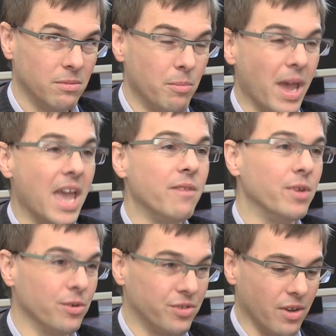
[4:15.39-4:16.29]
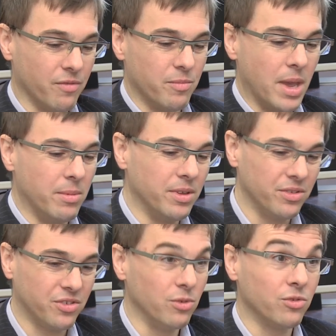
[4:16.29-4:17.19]
behaviors of maybe
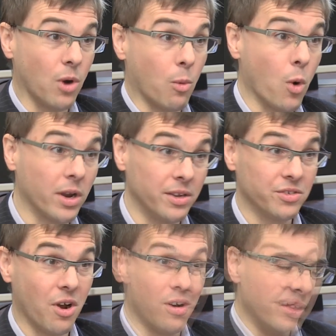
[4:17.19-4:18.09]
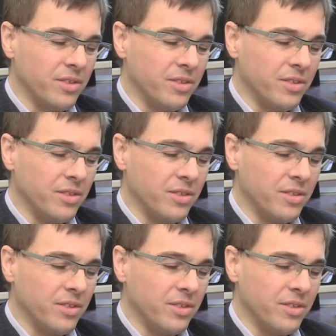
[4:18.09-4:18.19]
students who aren't working as hard.